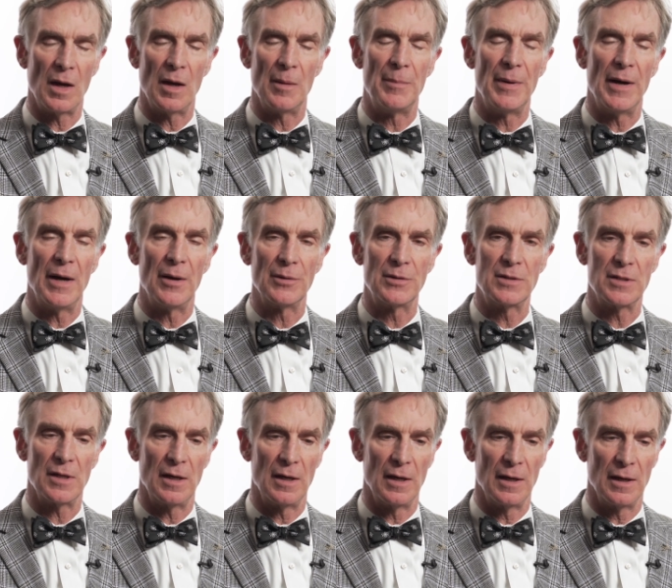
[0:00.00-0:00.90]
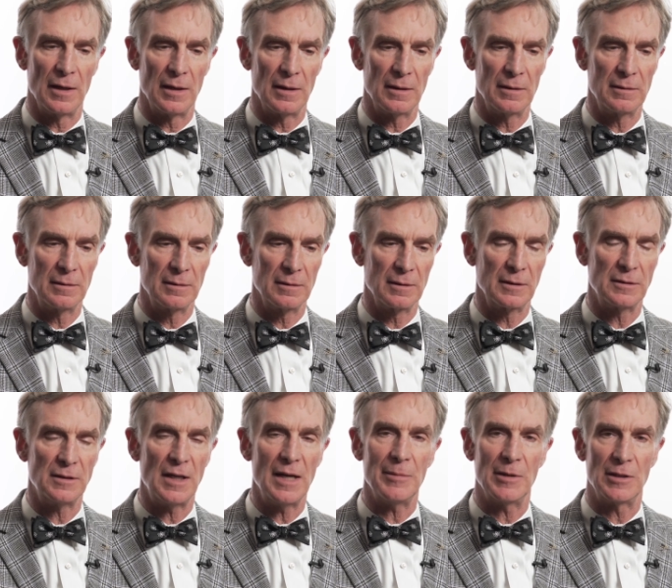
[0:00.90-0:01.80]
about uh,
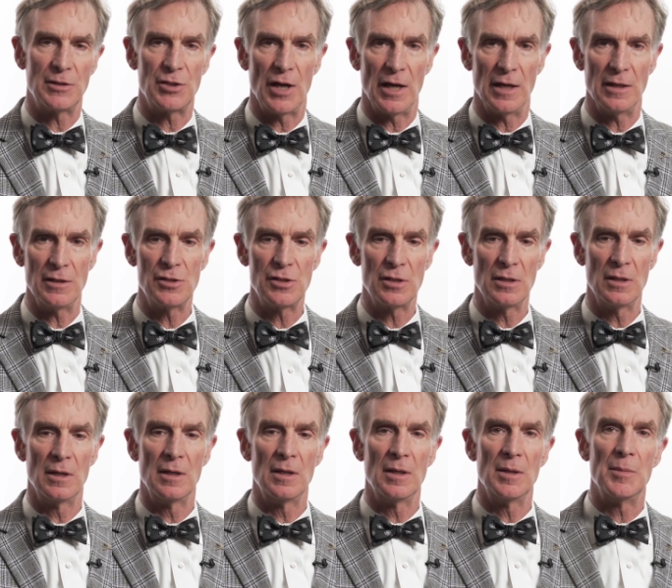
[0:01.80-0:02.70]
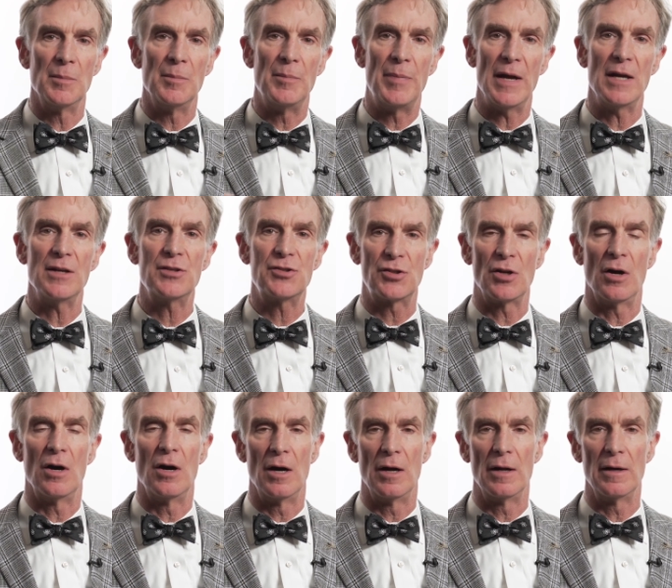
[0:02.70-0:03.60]
climate change
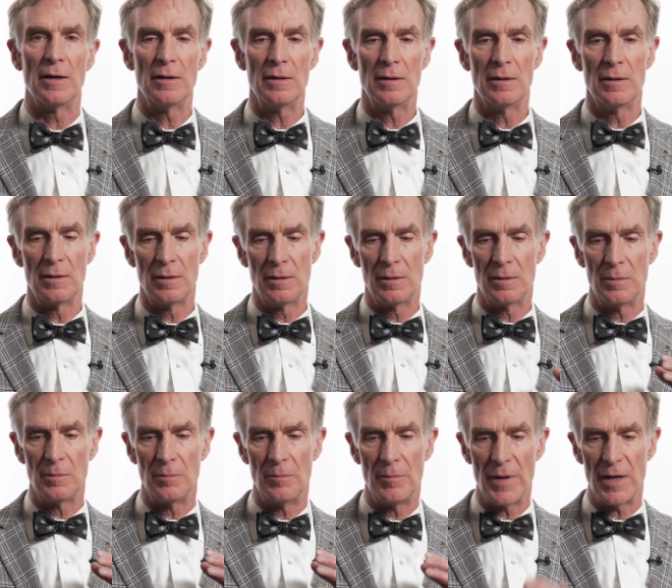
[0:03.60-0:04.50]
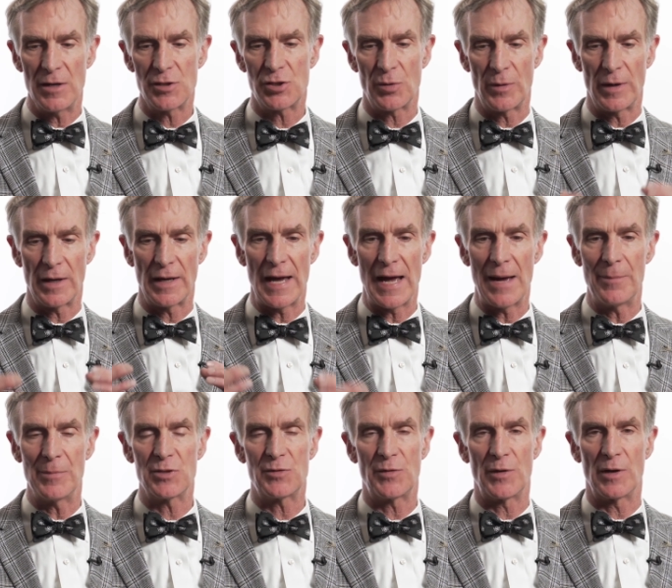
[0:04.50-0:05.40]
based on measuring
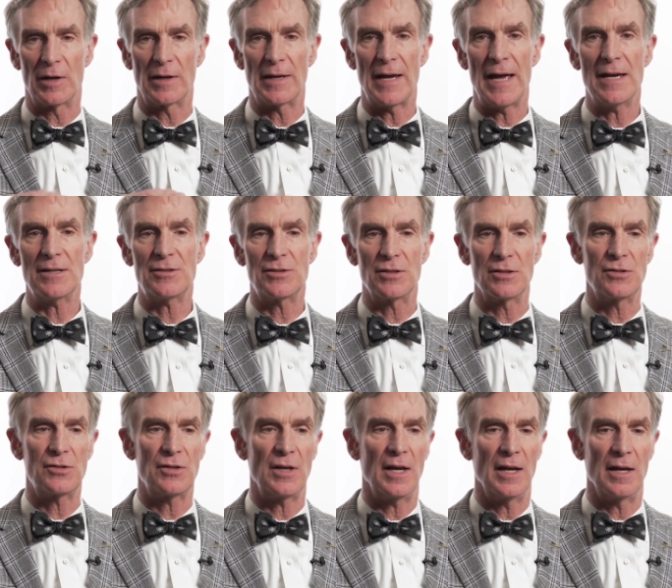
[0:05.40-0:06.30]
atmospheric gases